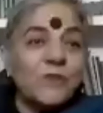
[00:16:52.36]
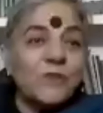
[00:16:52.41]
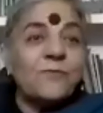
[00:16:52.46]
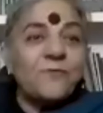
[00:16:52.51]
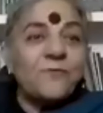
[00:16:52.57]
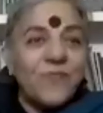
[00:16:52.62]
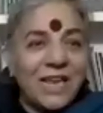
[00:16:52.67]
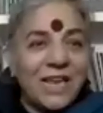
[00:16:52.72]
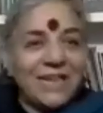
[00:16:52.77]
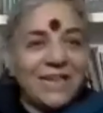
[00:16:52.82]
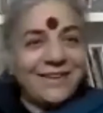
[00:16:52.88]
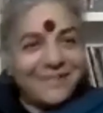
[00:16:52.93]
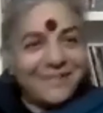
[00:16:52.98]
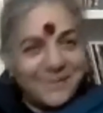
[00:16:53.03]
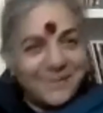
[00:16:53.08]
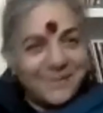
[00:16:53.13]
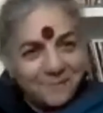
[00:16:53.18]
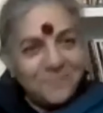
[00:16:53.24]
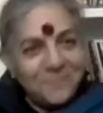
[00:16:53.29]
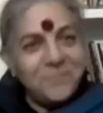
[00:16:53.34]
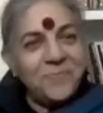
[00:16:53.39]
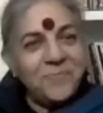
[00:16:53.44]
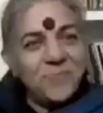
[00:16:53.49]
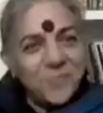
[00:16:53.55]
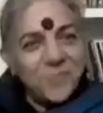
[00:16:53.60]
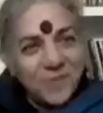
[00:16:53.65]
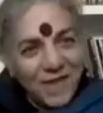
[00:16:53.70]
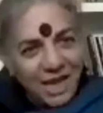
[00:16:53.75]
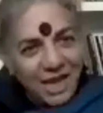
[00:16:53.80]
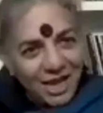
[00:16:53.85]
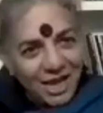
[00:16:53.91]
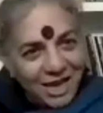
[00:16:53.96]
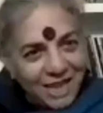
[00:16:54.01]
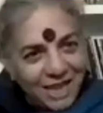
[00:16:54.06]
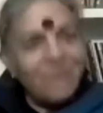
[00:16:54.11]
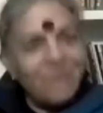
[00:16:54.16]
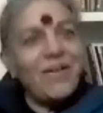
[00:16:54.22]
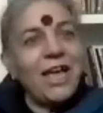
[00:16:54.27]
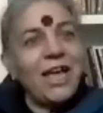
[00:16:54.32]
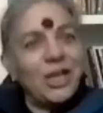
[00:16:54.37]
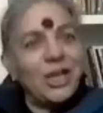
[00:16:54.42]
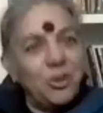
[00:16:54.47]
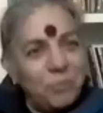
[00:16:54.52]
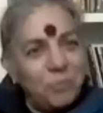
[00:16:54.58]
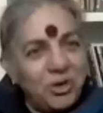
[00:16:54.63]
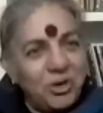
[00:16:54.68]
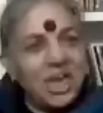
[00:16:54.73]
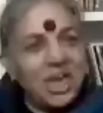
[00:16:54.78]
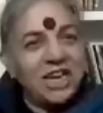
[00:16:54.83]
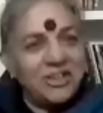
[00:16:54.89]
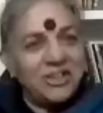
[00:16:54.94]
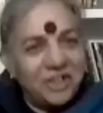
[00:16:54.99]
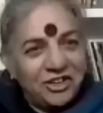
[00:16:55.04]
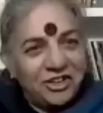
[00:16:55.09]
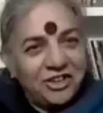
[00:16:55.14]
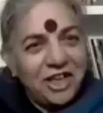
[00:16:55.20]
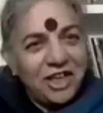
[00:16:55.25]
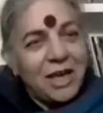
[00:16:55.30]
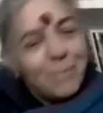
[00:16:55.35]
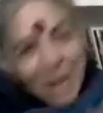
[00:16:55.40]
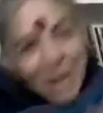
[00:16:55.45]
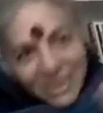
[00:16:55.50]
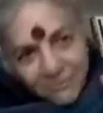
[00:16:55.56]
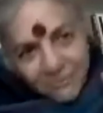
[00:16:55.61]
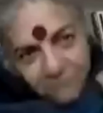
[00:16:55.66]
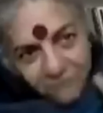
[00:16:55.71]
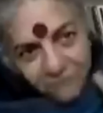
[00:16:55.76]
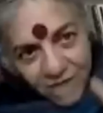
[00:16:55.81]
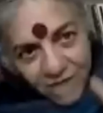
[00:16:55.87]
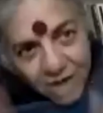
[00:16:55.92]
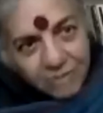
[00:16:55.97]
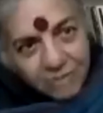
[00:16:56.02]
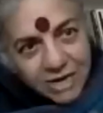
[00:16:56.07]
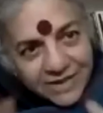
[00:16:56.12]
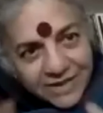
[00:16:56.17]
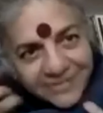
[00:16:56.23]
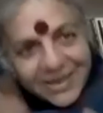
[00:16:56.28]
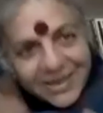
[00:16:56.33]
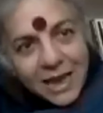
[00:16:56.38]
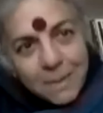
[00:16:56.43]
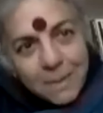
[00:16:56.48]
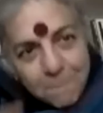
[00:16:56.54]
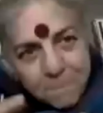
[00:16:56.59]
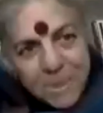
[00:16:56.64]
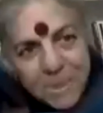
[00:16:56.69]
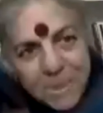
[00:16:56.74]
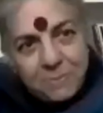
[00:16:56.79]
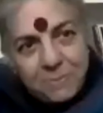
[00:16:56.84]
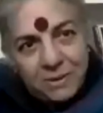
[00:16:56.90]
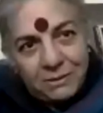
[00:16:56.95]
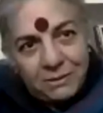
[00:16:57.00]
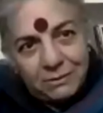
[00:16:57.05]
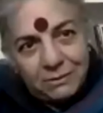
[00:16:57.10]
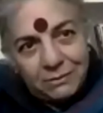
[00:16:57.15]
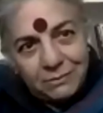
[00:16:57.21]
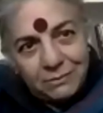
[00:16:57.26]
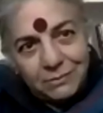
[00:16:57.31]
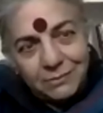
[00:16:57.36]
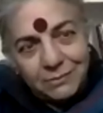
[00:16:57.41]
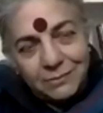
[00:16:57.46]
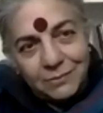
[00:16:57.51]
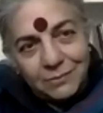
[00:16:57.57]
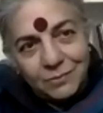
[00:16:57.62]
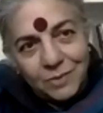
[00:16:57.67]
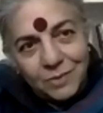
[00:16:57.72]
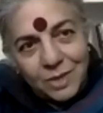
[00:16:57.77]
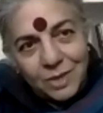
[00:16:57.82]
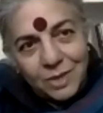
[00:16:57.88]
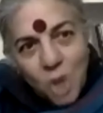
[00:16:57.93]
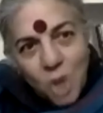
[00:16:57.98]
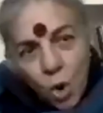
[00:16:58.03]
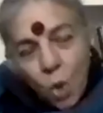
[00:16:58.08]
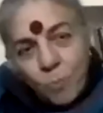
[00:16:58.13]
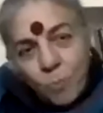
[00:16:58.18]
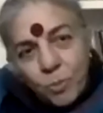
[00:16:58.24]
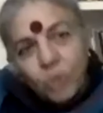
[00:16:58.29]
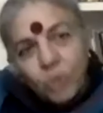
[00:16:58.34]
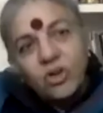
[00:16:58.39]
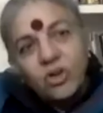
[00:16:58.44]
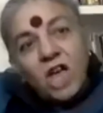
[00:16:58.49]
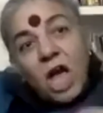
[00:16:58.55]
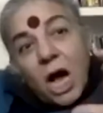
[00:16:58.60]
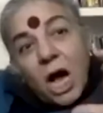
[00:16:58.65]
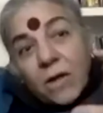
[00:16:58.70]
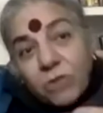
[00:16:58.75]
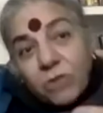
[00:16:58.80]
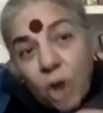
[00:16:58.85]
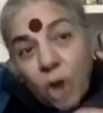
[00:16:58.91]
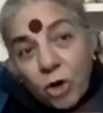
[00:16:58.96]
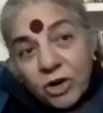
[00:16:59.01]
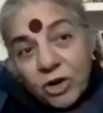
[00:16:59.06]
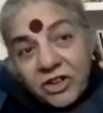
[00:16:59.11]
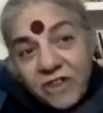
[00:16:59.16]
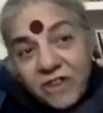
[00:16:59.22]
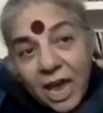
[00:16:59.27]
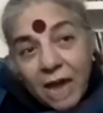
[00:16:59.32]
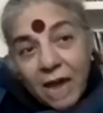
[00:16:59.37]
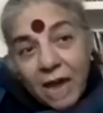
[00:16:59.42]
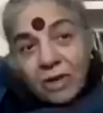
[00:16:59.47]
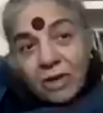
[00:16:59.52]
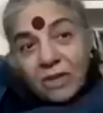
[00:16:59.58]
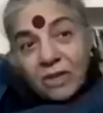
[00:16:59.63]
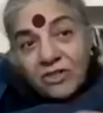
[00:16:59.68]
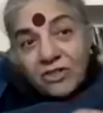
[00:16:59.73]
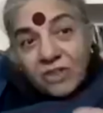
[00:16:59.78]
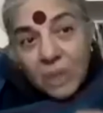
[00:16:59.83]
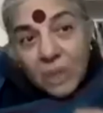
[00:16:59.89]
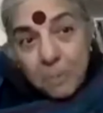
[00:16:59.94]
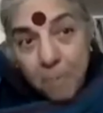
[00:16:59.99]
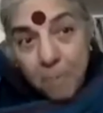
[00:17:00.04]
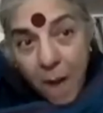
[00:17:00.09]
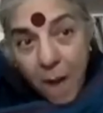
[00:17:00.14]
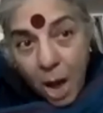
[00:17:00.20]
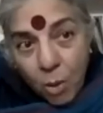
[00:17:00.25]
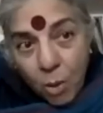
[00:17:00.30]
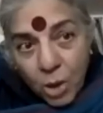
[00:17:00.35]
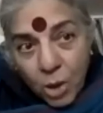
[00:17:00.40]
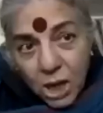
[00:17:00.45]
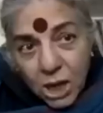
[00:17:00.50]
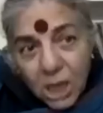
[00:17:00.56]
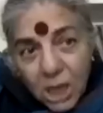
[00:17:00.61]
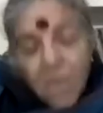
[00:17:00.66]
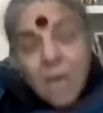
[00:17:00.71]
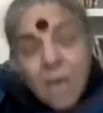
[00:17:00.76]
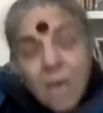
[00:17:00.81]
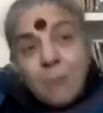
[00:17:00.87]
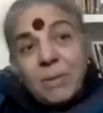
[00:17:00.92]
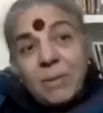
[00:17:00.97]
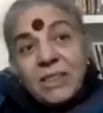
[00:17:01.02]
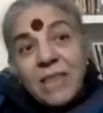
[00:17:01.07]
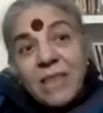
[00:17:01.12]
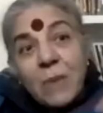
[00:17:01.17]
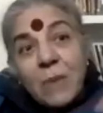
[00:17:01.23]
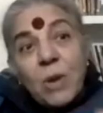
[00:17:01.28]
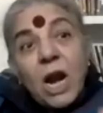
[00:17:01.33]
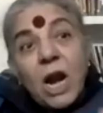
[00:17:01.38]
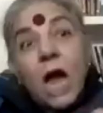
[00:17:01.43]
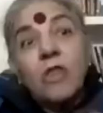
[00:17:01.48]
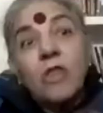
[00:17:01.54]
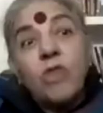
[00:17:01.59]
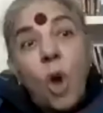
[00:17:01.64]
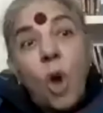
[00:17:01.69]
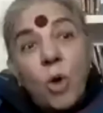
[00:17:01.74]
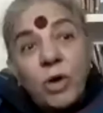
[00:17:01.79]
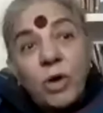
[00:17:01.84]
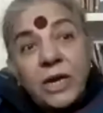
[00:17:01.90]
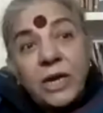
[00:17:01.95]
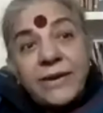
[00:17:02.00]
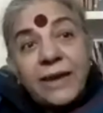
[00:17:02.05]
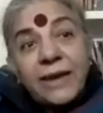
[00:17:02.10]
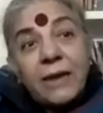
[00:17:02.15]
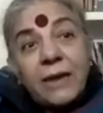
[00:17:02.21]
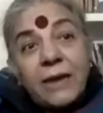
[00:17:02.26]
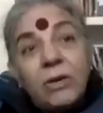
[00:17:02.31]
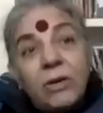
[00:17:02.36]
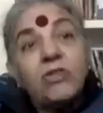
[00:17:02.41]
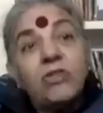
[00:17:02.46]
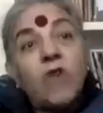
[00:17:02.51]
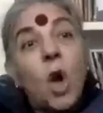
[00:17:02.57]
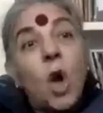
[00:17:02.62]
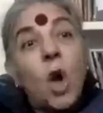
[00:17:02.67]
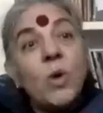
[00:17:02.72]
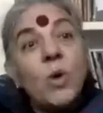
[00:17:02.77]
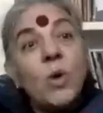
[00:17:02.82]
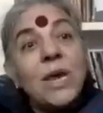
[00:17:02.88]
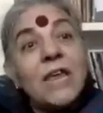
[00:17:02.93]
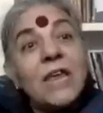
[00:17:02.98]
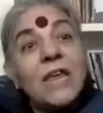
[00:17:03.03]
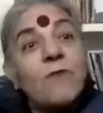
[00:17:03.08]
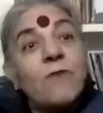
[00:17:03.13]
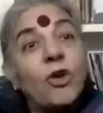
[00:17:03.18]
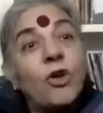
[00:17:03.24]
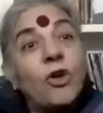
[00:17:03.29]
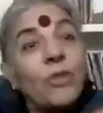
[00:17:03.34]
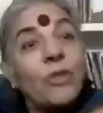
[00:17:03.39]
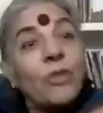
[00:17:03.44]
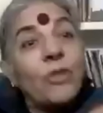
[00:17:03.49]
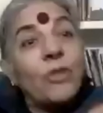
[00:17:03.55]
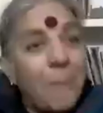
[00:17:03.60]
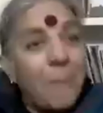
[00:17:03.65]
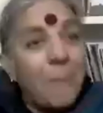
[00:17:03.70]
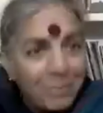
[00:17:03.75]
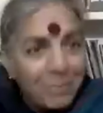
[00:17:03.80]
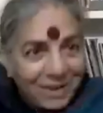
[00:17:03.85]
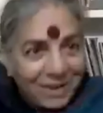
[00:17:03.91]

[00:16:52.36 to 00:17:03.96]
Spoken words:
filled in the vacuum created by the very same people who put authoritarians in power, but they were authoritarians only for the public.